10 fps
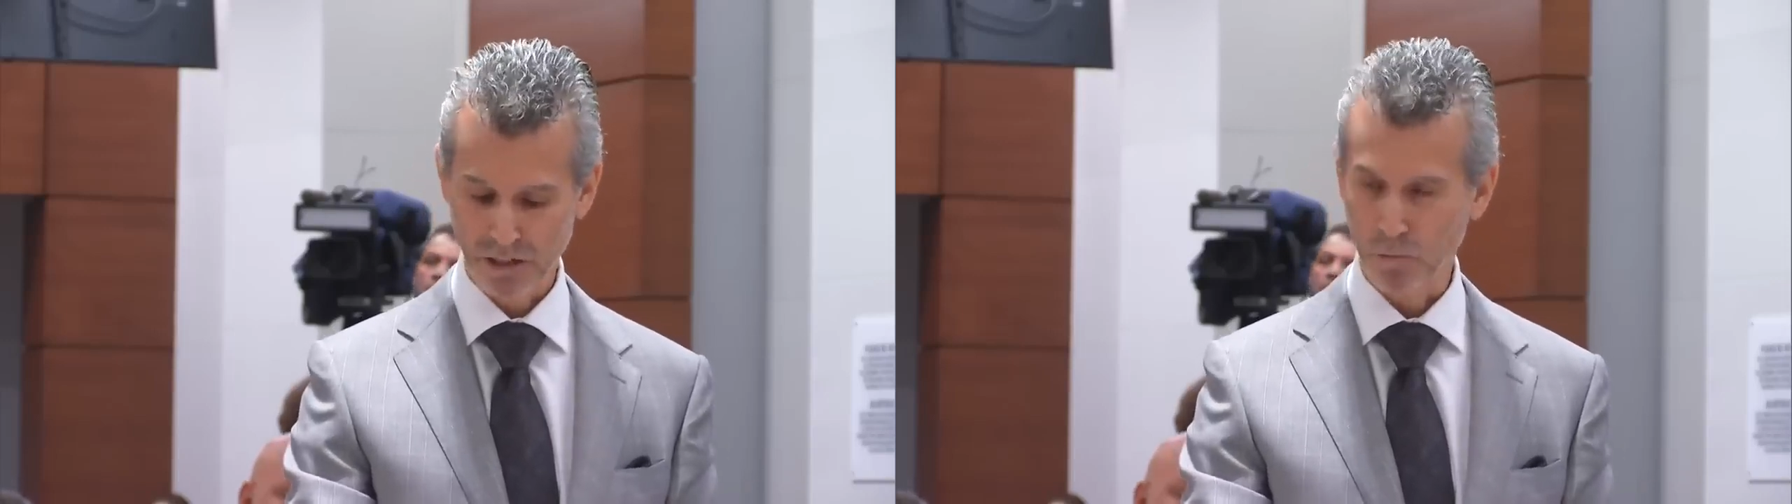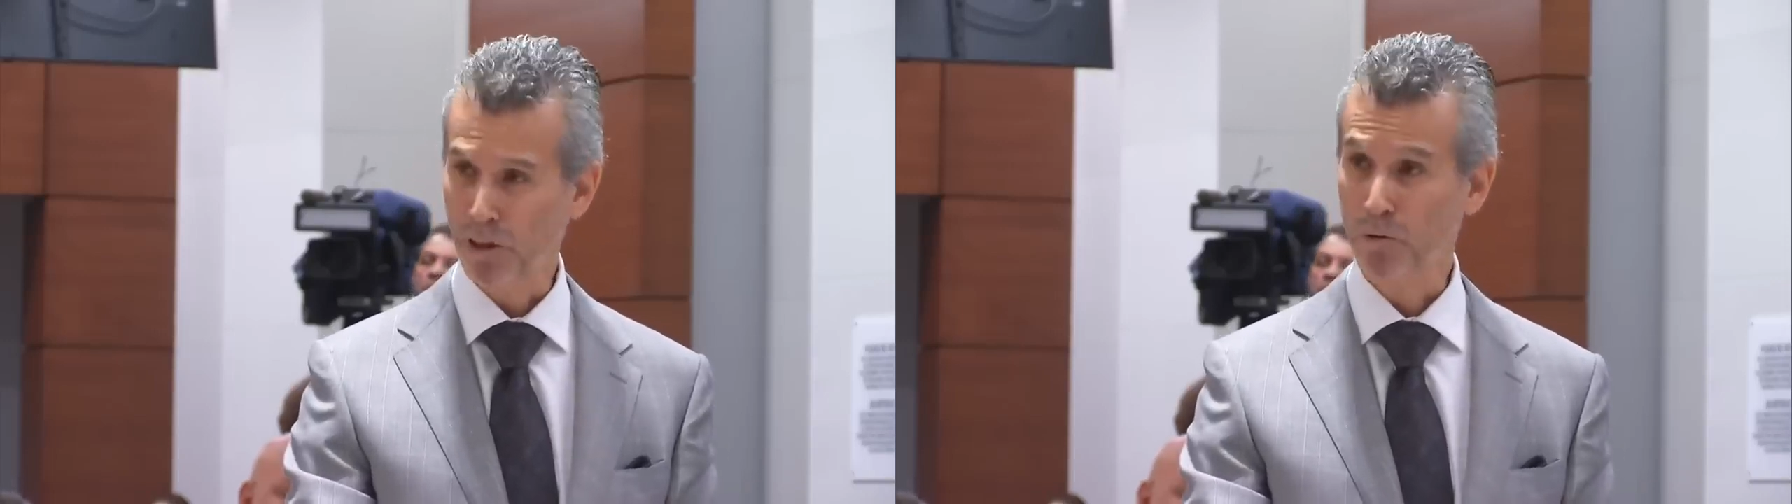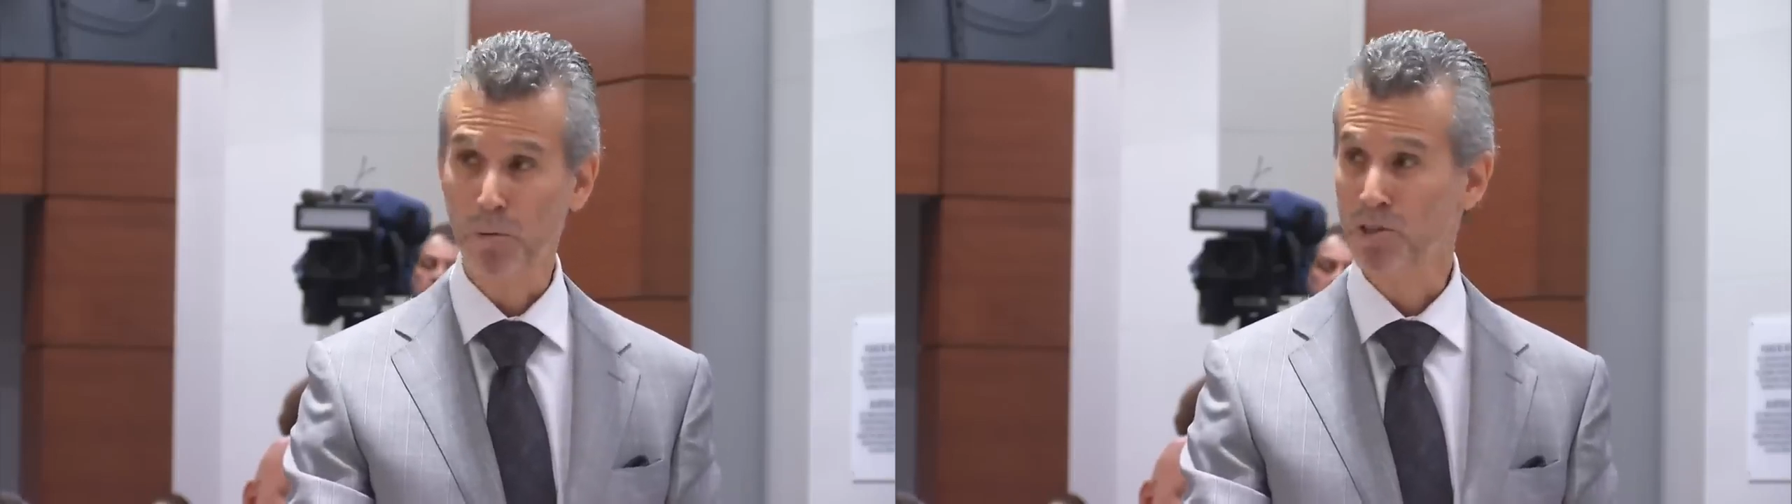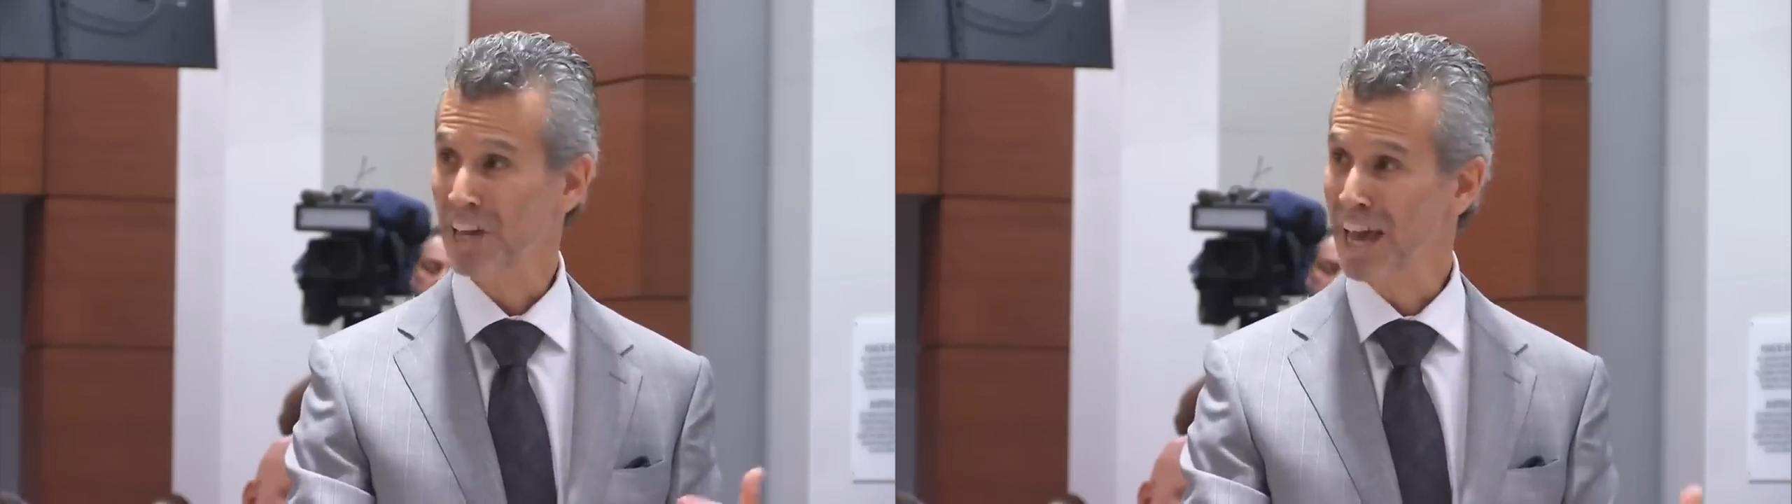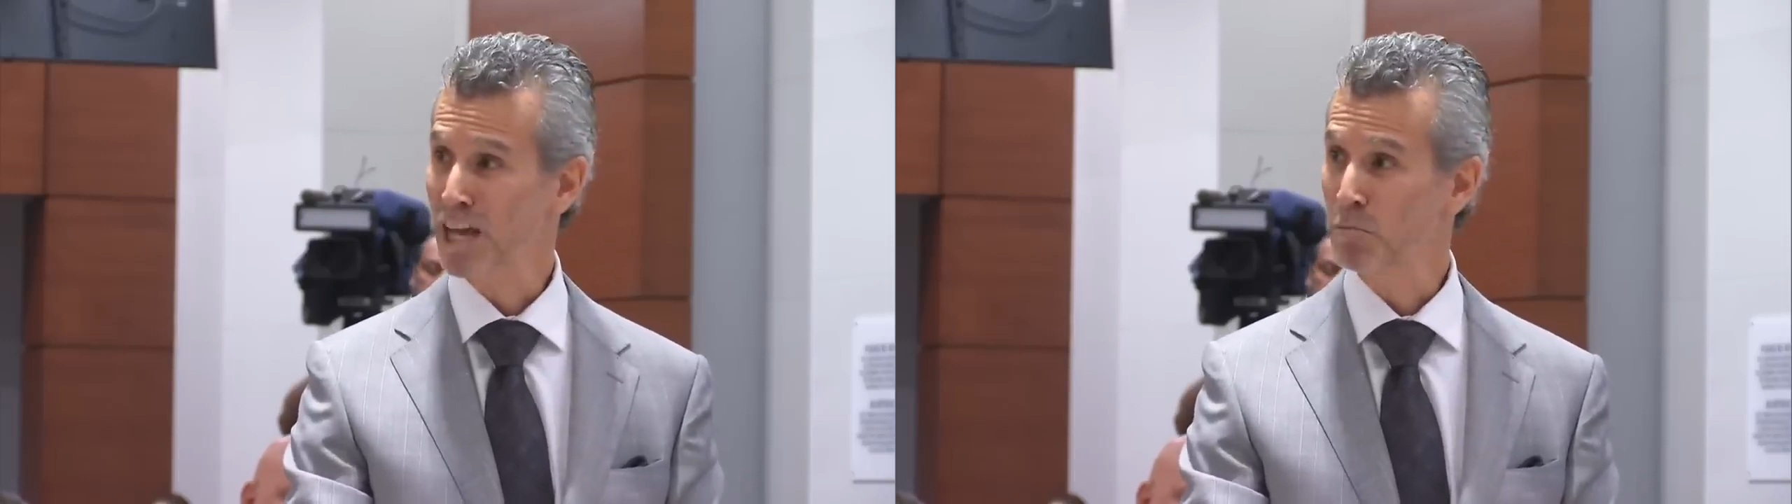whether it was
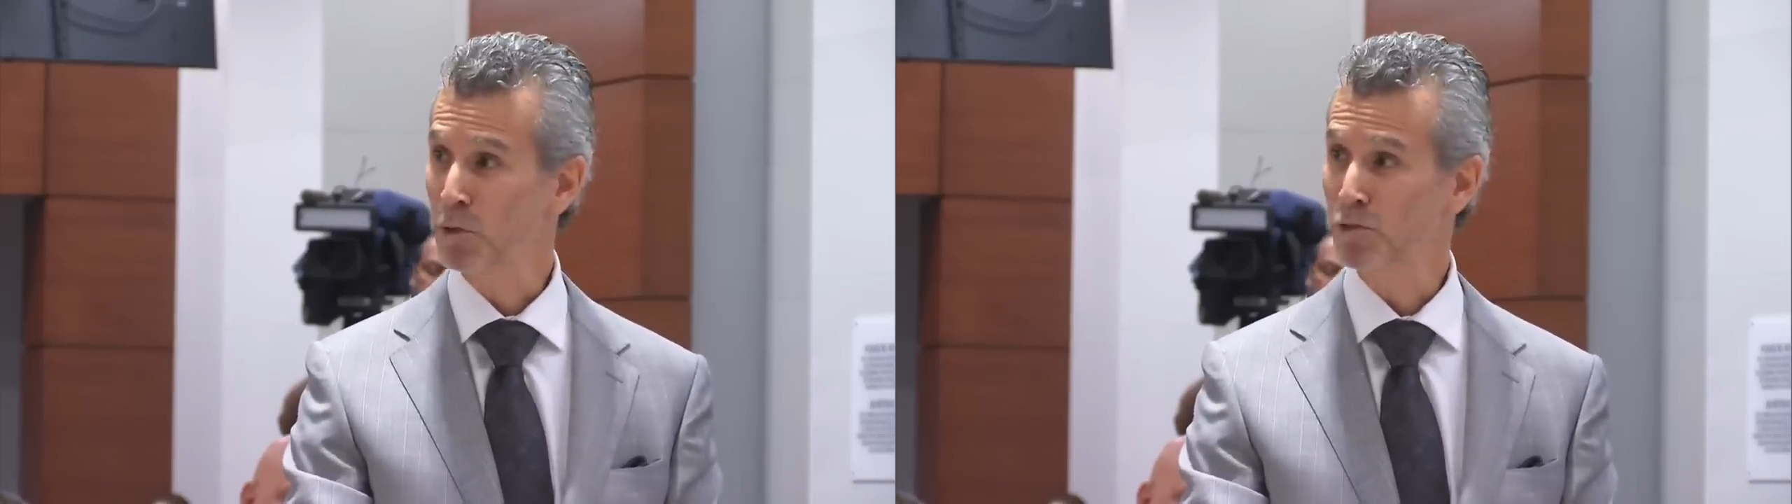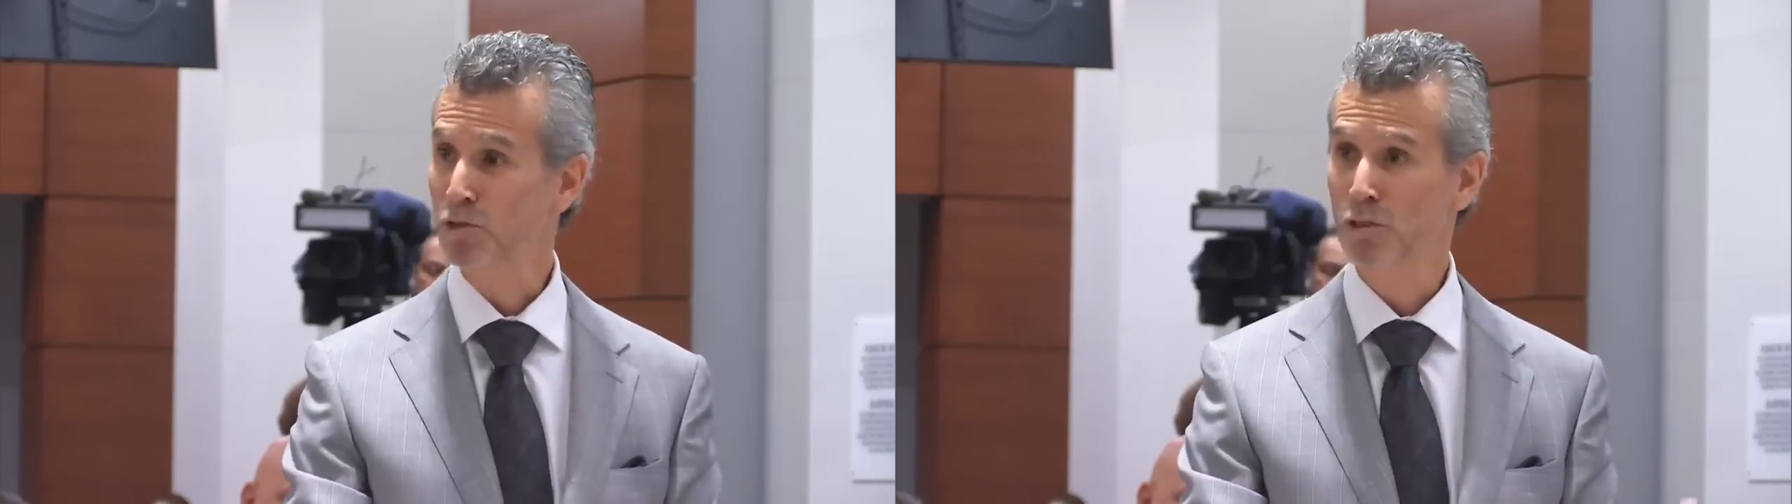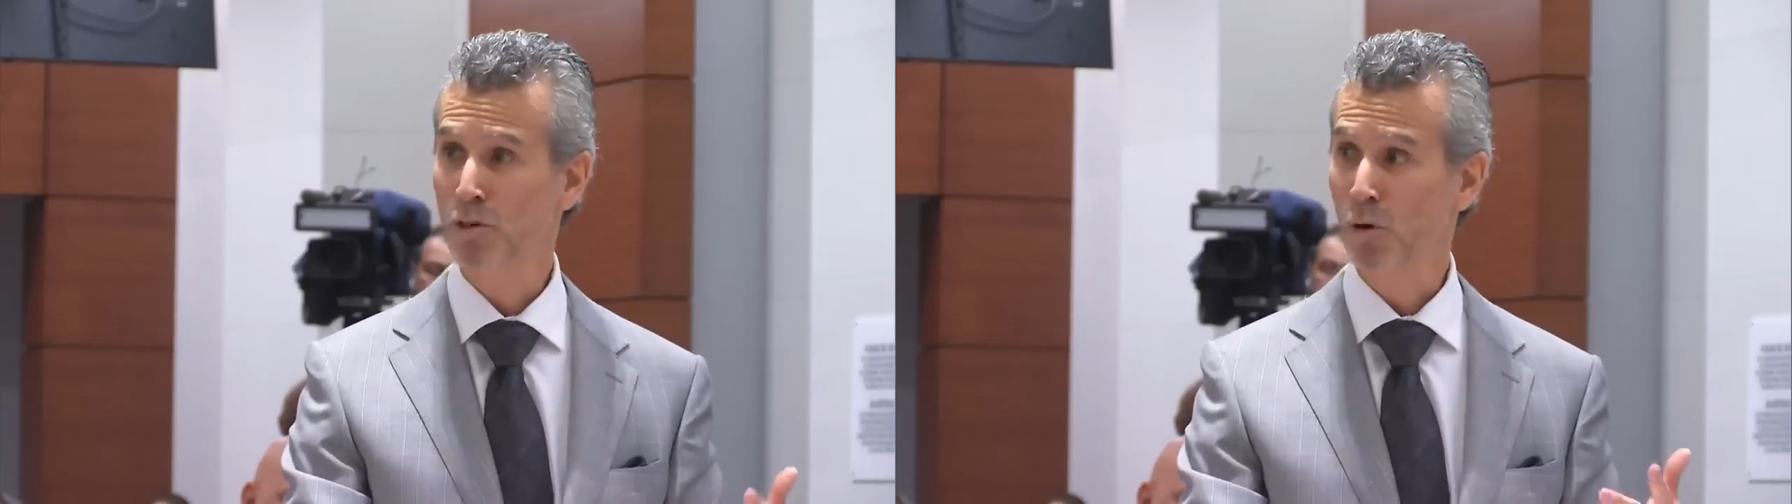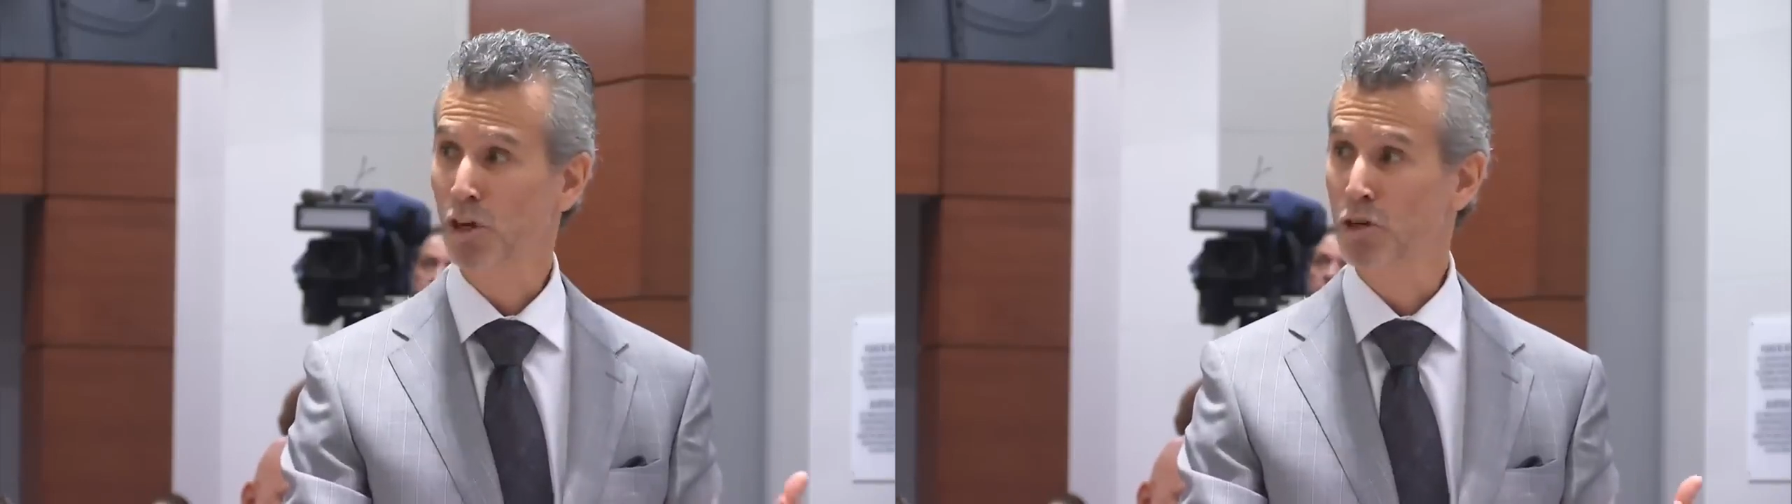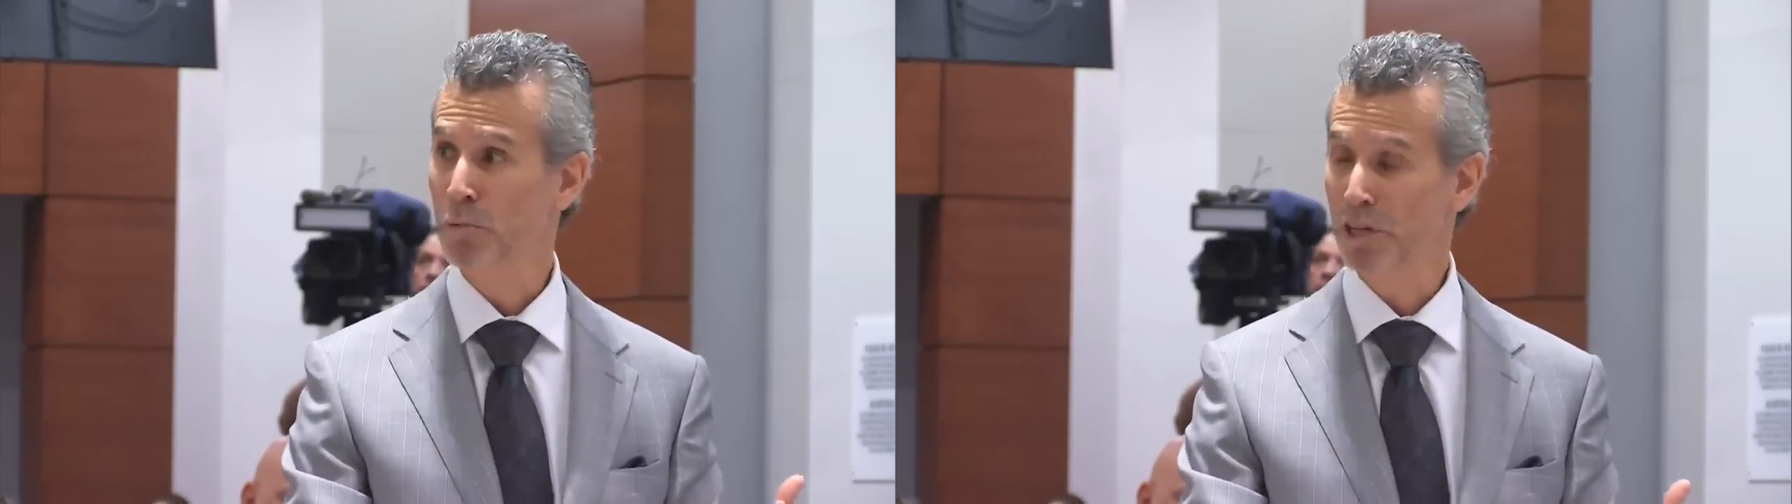animals or
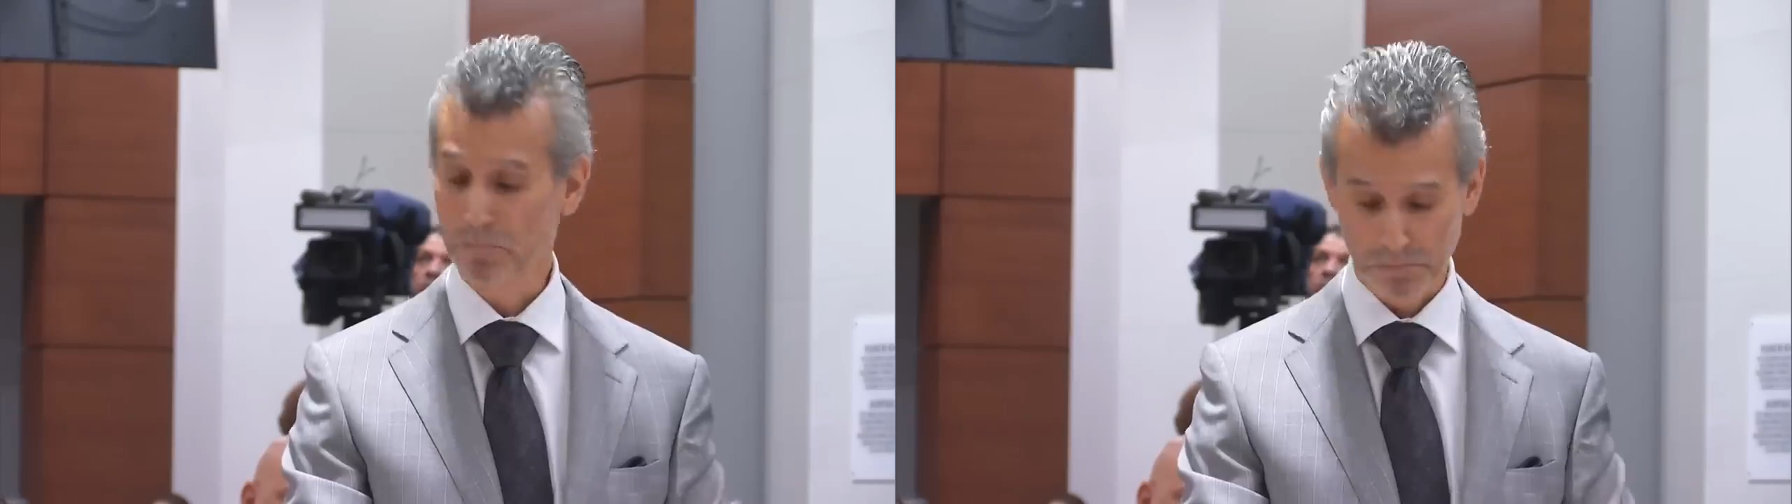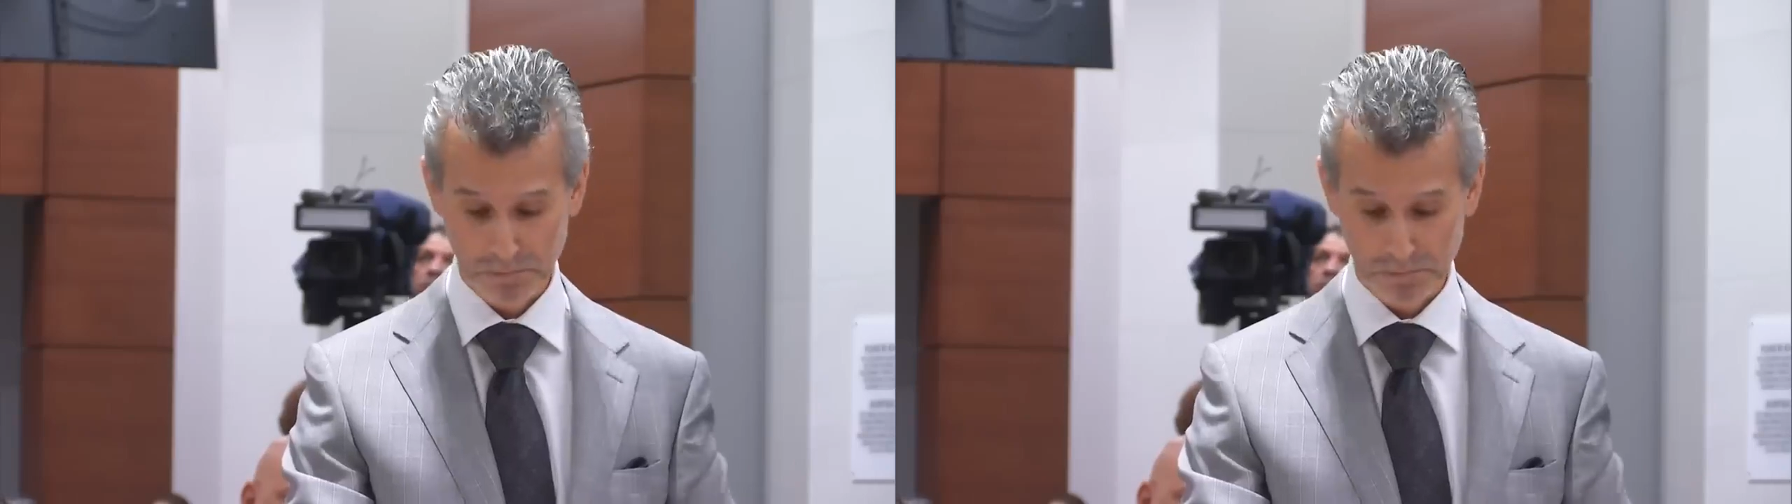human.